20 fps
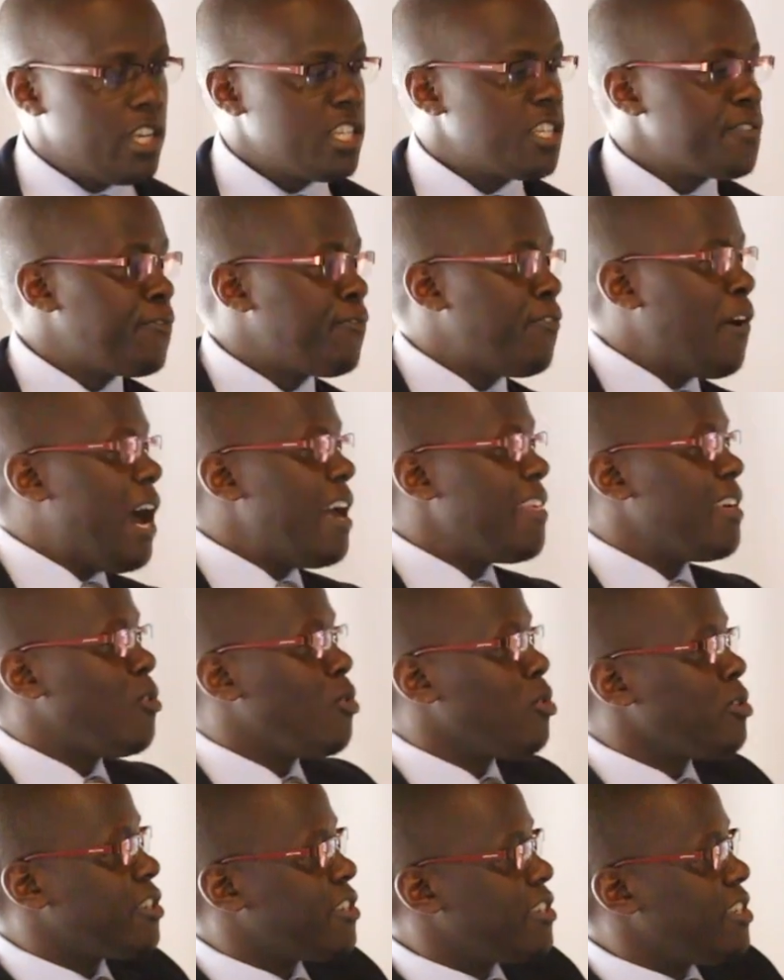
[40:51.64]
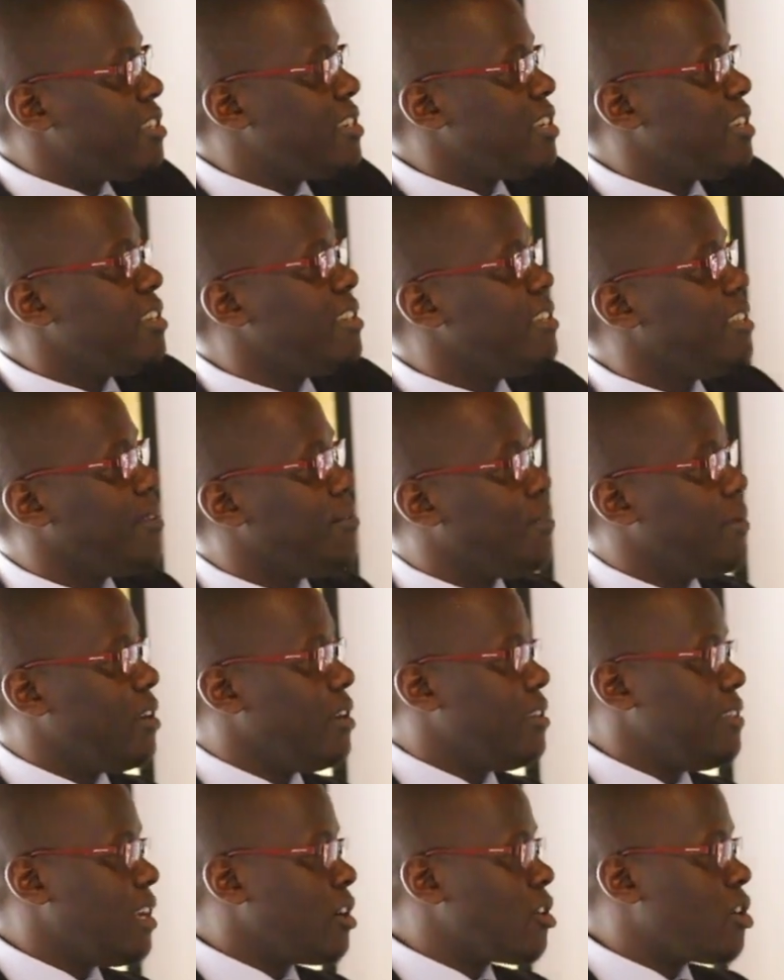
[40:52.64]
His father was seated
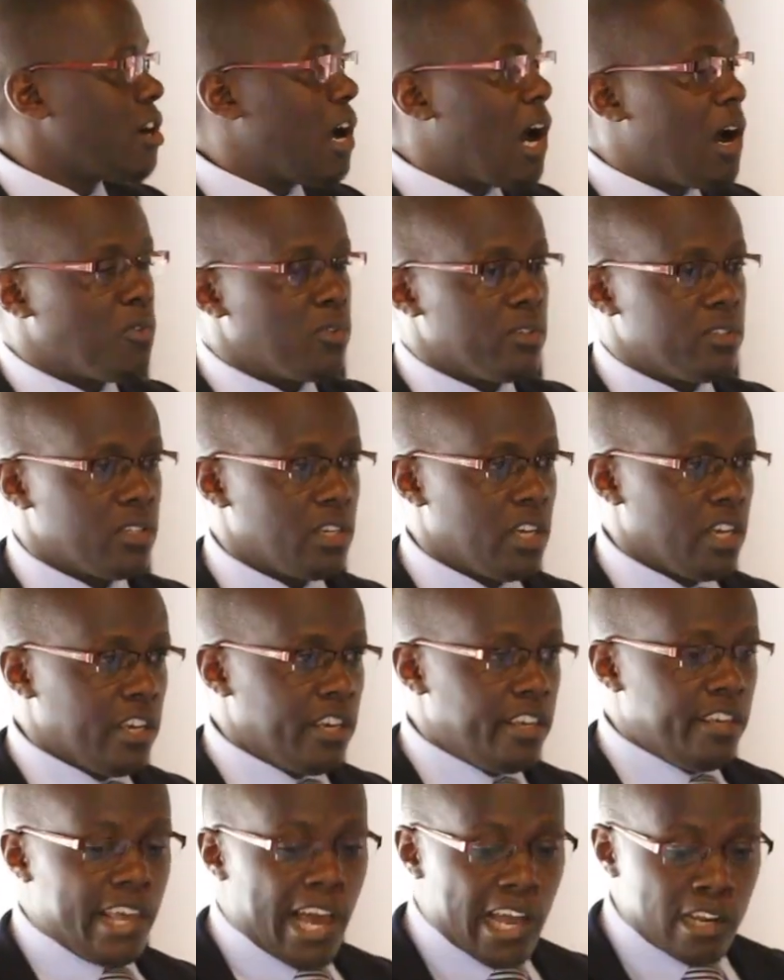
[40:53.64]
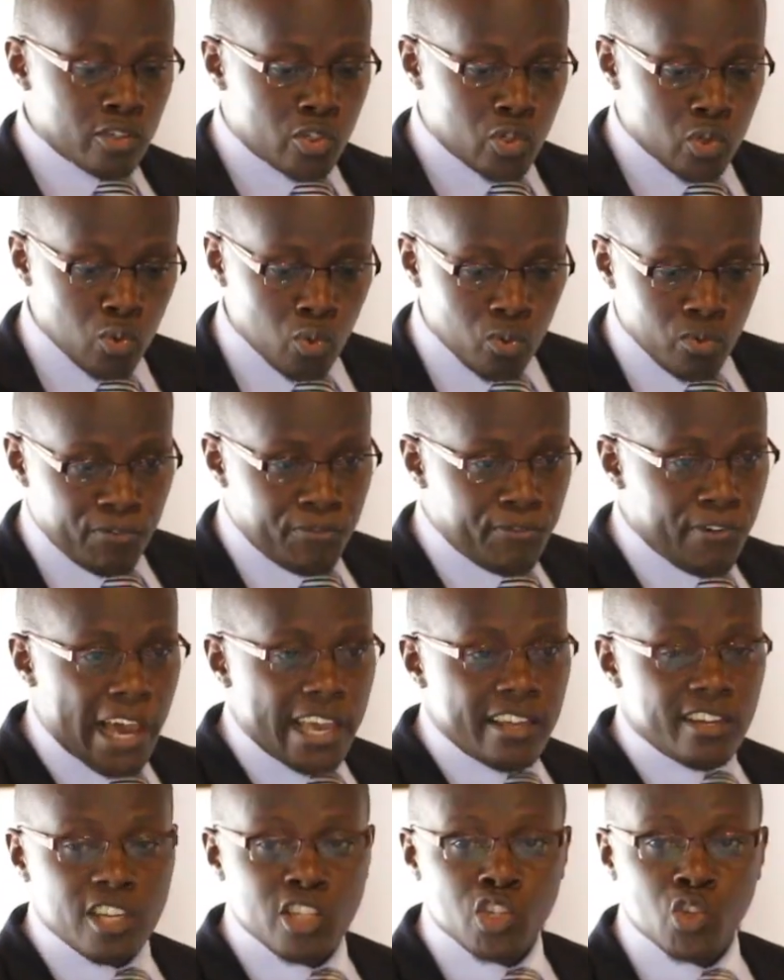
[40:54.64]
in the crowd. He had to
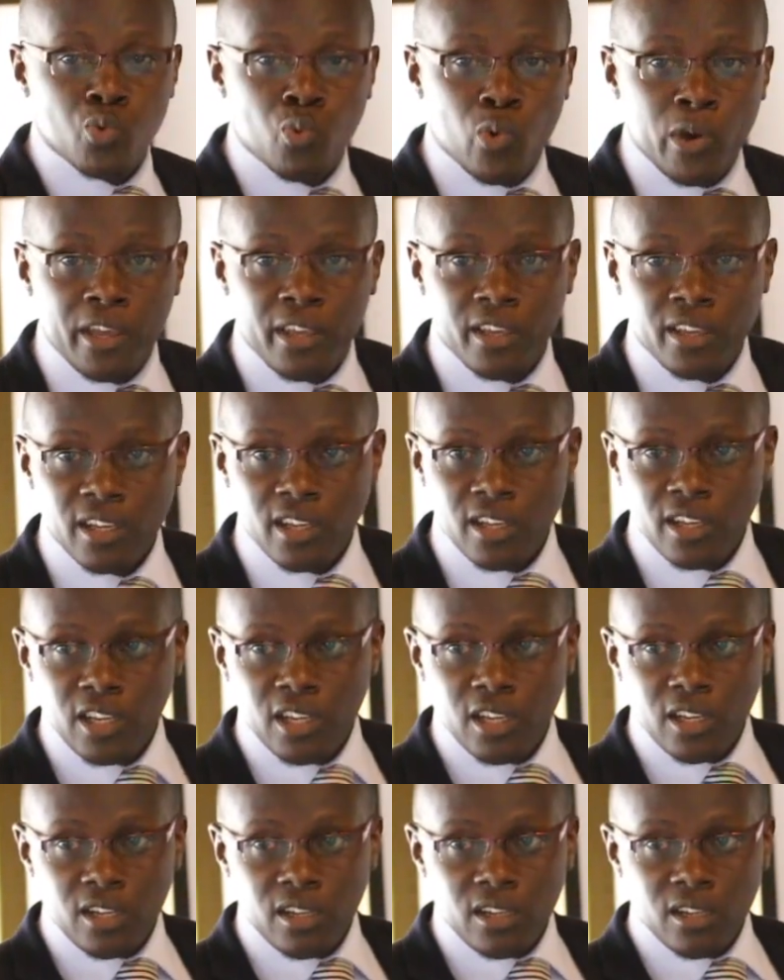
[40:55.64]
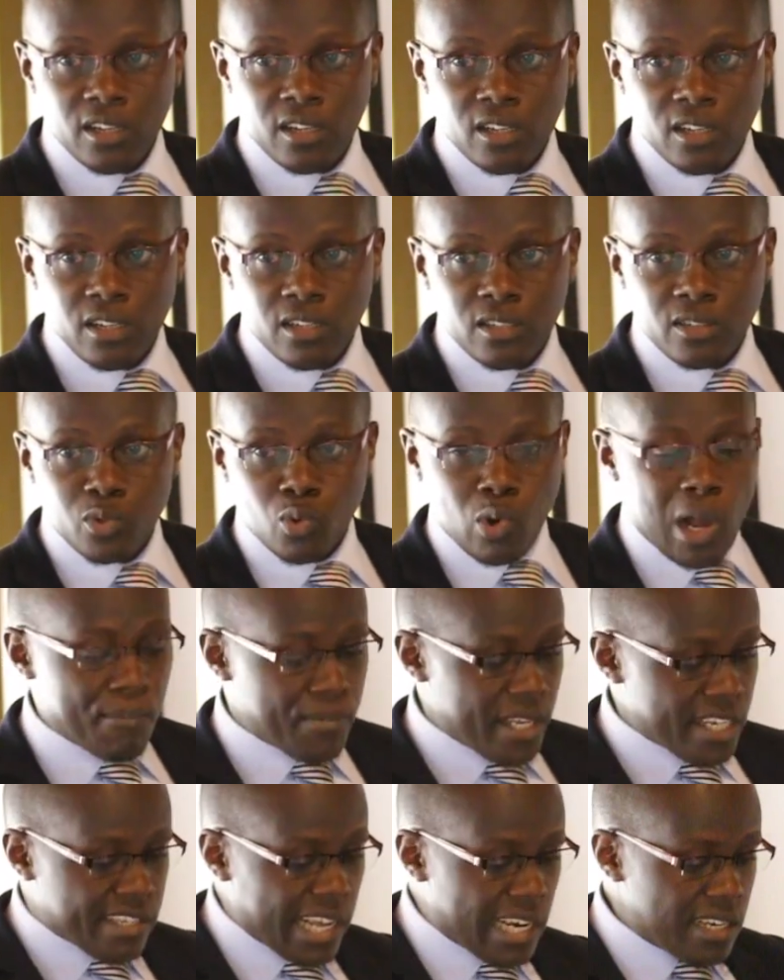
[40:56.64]
find his way to
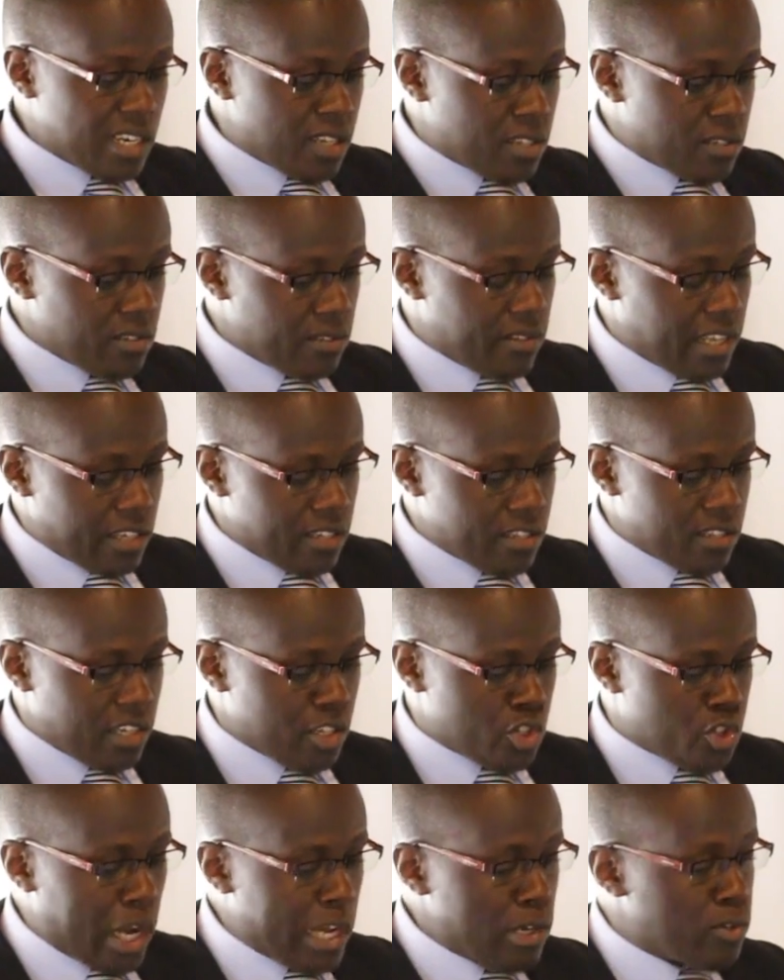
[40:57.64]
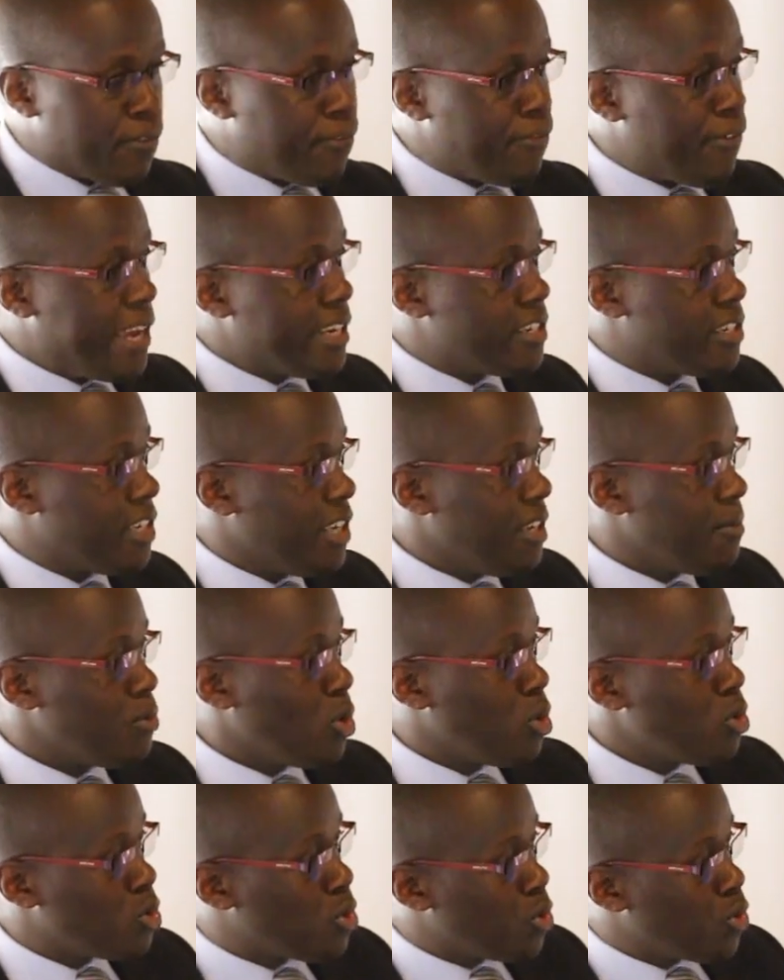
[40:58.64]
come. They tried to fight
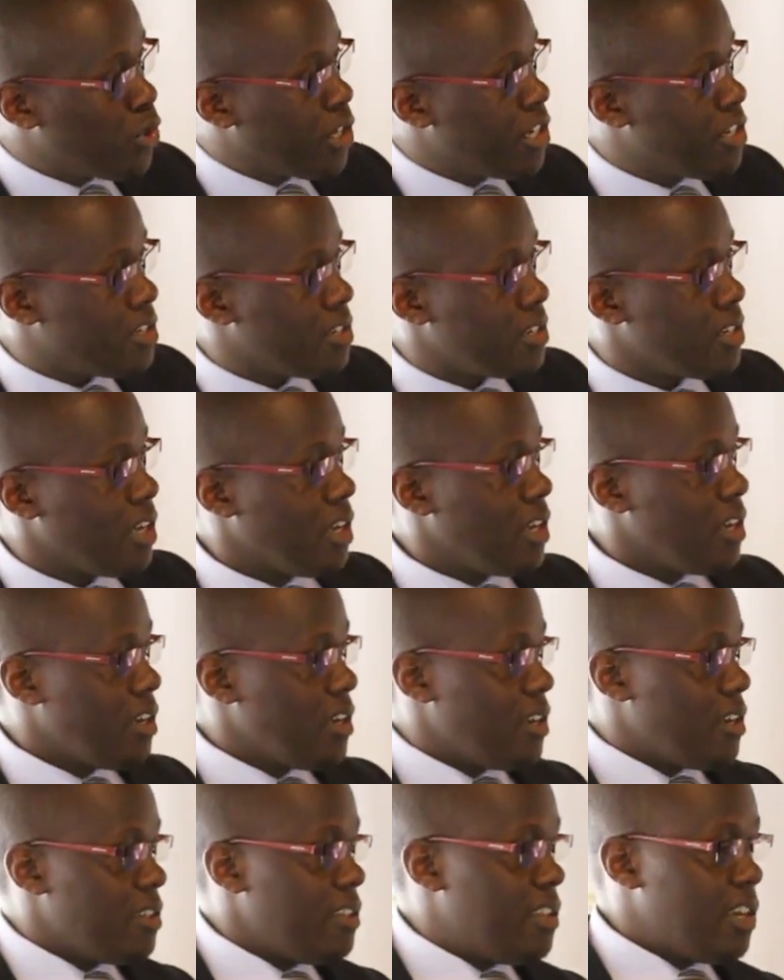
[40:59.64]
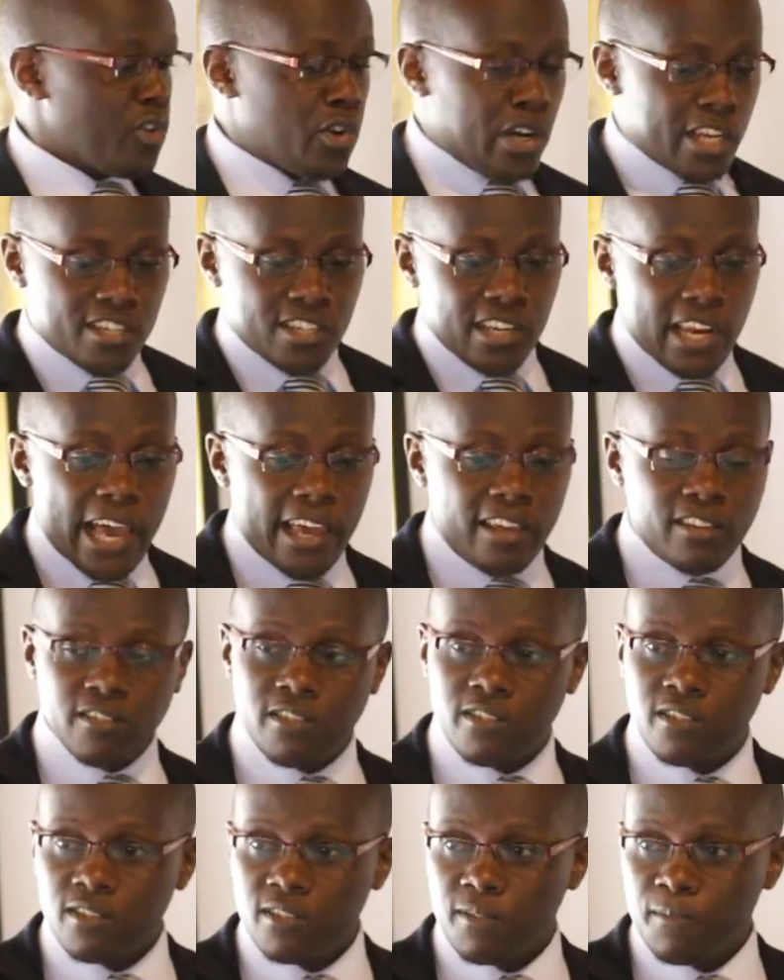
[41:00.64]
him not to reach the race
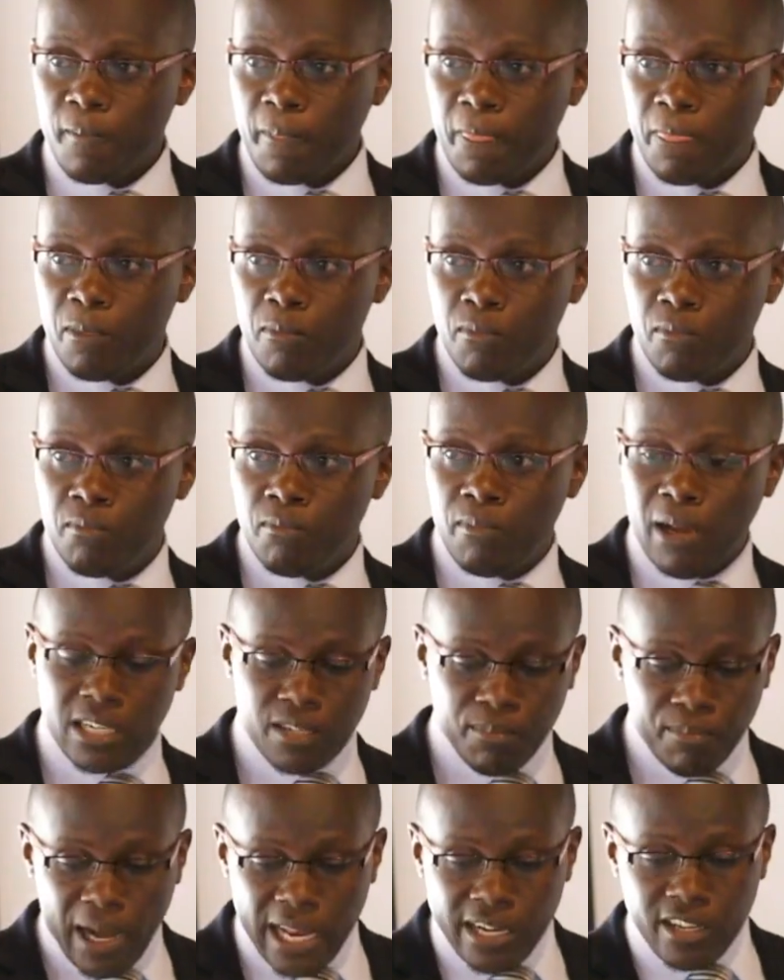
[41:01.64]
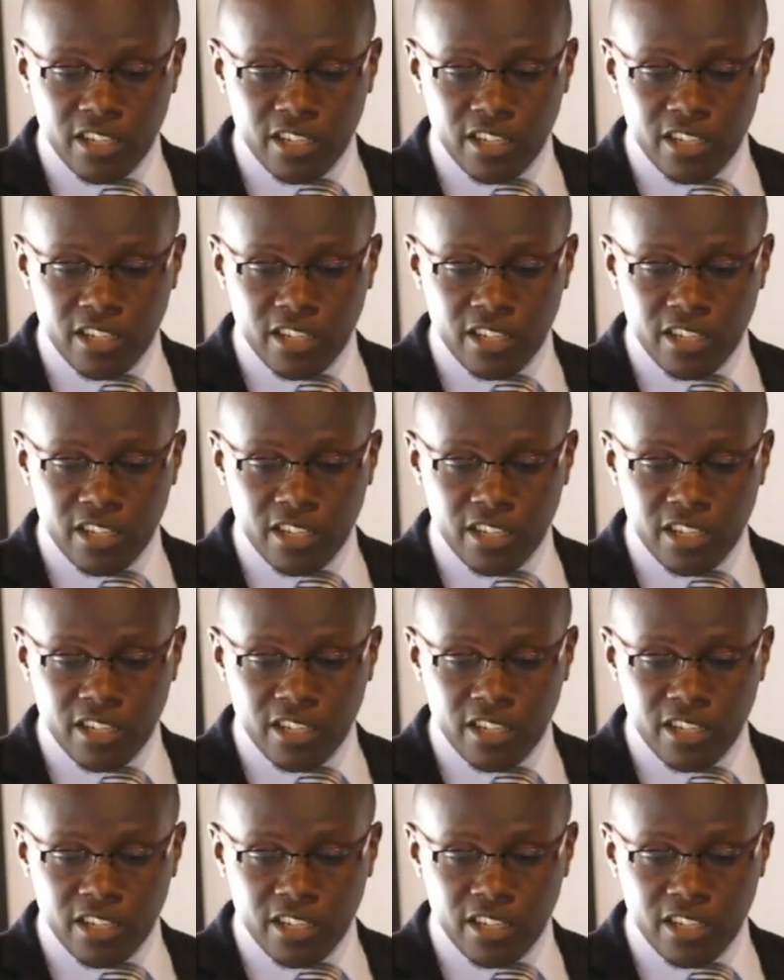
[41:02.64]
lines, but